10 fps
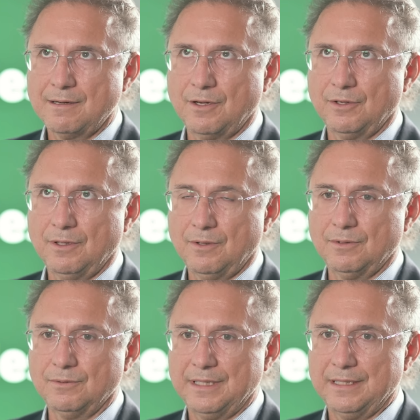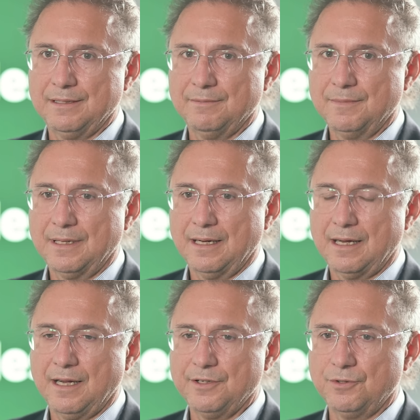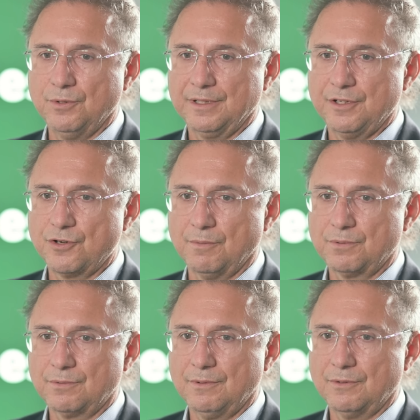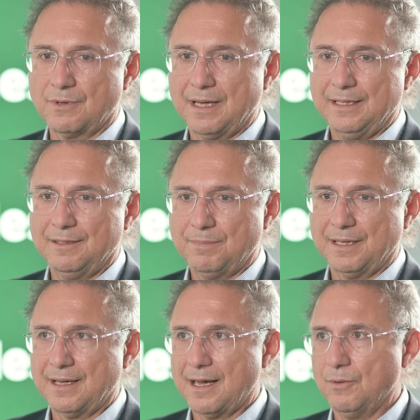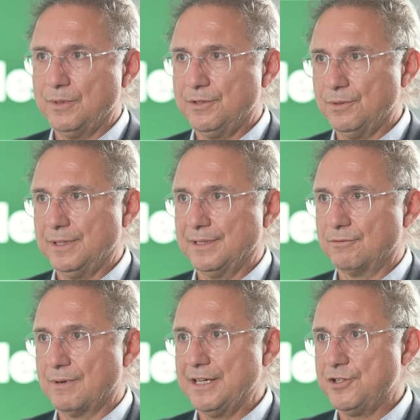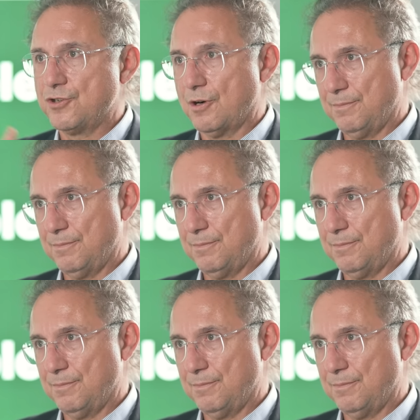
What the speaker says: not only are you doing the job right, but are we doing the right job?